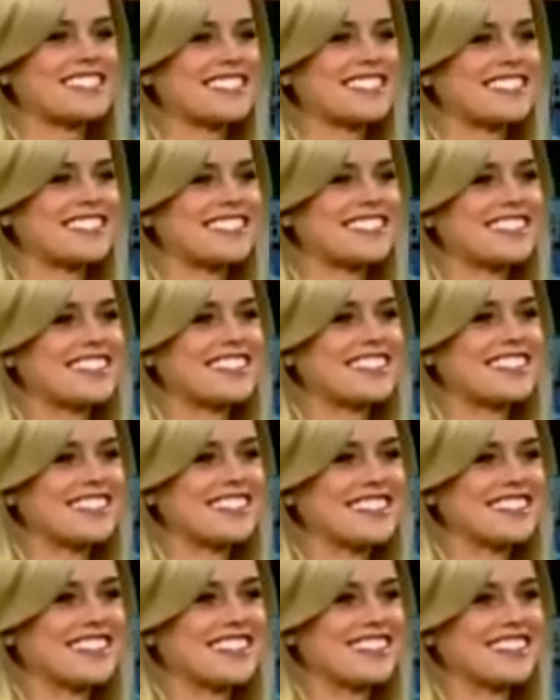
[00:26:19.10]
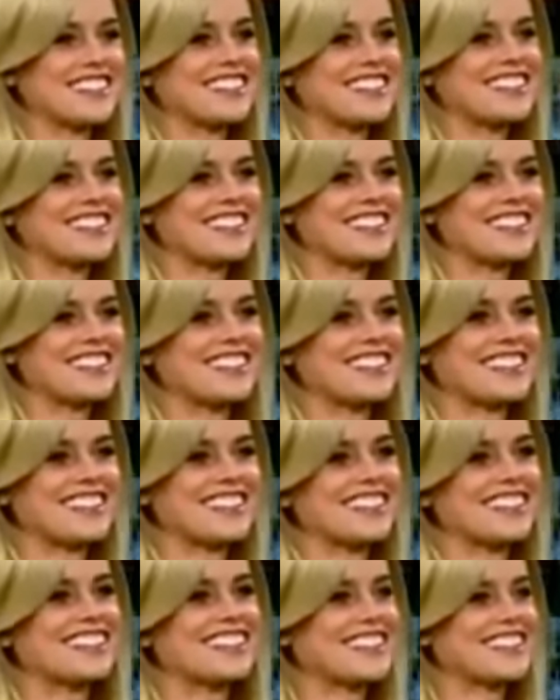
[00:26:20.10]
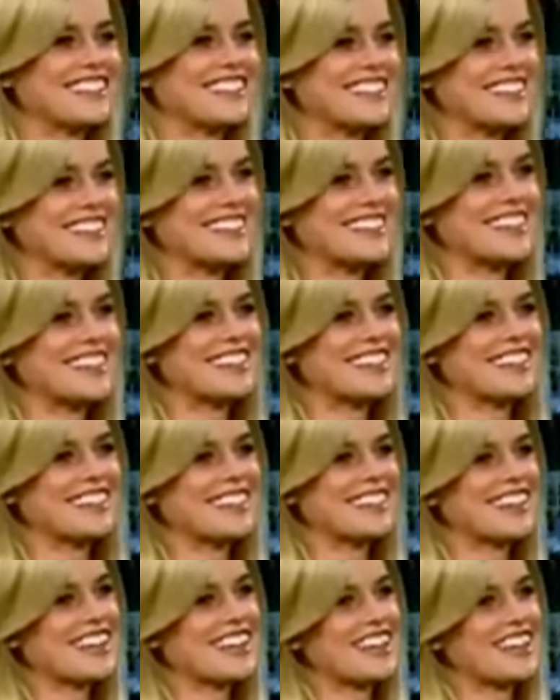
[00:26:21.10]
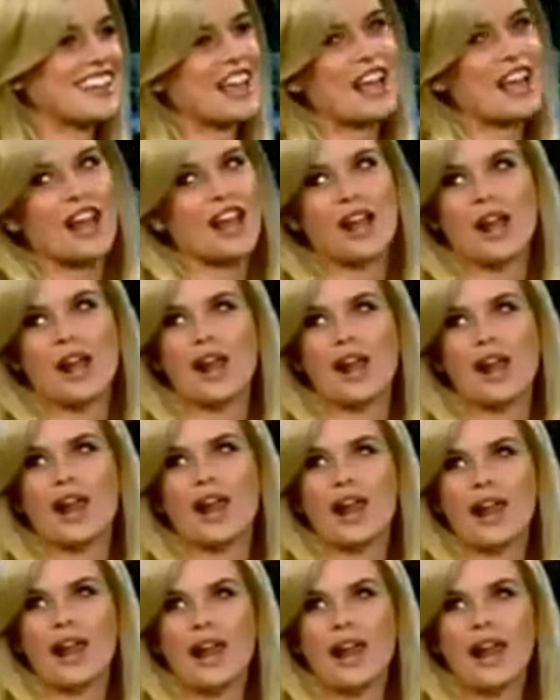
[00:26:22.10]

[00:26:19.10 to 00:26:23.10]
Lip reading: The person shown says nothing.